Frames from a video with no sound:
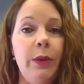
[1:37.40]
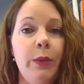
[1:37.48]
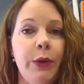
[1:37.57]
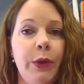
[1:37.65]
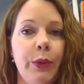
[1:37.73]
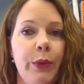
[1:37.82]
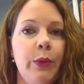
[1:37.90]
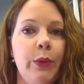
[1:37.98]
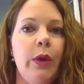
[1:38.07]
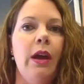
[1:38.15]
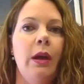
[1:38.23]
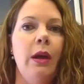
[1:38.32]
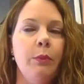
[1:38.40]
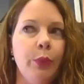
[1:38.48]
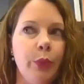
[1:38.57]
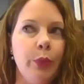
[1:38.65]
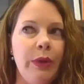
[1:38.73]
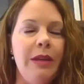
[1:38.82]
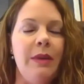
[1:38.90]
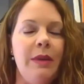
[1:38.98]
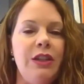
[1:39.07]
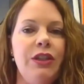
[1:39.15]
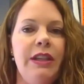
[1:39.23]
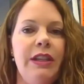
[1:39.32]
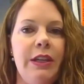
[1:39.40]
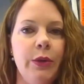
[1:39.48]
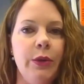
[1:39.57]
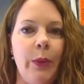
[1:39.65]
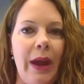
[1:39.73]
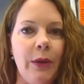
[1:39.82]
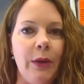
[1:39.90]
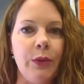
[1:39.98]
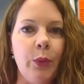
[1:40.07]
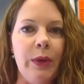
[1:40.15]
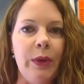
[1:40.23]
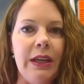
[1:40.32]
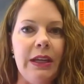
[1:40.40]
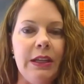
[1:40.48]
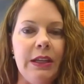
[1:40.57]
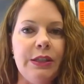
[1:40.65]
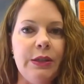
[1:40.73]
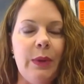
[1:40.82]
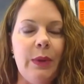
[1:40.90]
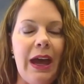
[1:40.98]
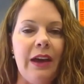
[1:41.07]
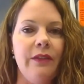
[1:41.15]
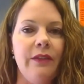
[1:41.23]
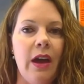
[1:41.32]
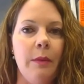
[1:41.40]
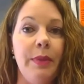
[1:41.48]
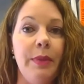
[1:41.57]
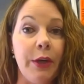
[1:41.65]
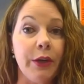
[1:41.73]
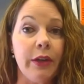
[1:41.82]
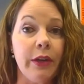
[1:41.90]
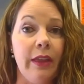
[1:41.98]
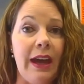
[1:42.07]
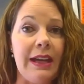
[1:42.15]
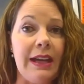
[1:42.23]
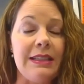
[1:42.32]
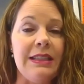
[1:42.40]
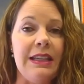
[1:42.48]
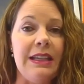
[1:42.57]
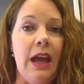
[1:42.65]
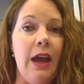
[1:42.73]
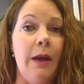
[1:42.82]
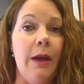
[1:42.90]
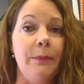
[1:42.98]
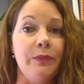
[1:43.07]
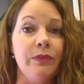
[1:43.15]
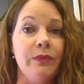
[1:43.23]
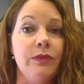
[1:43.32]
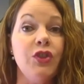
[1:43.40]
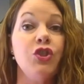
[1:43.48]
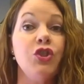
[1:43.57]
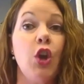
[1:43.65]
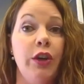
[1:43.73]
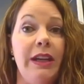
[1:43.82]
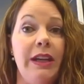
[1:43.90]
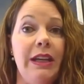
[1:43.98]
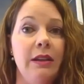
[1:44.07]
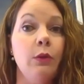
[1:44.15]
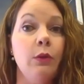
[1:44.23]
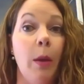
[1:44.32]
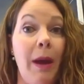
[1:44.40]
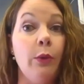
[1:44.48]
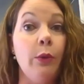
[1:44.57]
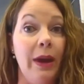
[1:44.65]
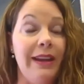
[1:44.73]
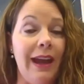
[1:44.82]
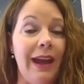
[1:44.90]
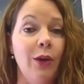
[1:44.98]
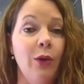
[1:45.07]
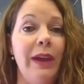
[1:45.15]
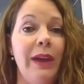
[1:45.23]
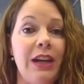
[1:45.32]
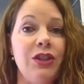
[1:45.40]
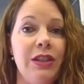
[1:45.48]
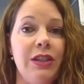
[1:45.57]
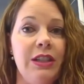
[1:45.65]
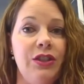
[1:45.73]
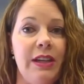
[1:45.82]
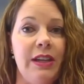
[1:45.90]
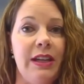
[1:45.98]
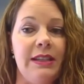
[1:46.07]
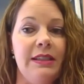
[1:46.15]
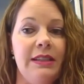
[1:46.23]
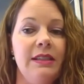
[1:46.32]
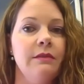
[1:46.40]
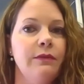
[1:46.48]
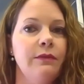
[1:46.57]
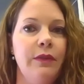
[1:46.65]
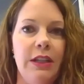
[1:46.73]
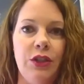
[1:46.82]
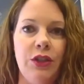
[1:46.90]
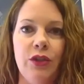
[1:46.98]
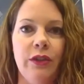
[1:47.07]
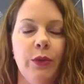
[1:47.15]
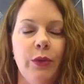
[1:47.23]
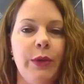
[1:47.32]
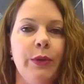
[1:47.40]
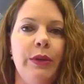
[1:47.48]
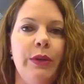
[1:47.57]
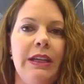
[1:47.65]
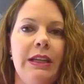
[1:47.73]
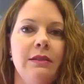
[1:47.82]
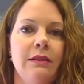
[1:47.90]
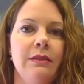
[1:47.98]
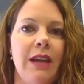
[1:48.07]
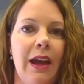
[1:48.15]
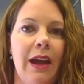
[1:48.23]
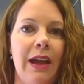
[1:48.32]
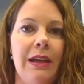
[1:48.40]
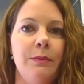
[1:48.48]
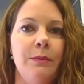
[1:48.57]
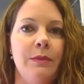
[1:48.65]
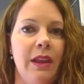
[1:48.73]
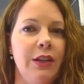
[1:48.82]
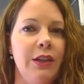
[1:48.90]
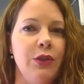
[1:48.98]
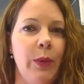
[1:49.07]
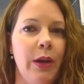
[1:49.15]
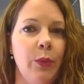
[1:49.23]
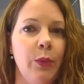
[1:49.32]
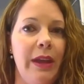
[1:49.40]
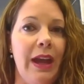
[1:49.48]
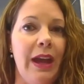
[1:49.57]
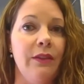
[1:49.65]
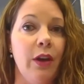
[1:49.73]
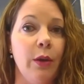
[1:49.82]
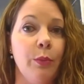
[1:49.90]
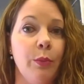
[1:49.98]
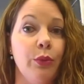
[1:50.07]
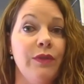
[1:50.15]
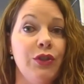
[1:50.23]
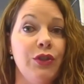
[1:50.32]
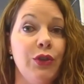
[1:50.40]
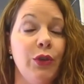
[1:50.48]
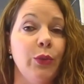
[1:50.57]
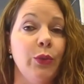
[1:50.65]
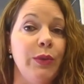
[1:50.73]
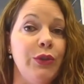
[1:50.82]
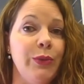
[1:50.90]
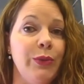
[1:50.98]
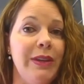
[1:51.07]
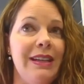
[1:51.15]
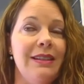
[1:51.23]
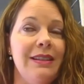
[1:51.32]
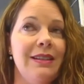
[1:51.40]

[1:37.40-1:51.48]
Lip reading: recruit pretty much year round. We do have a bigger class starting about right now. We actually just finished the recruiting timeline to where we have our provisional retreat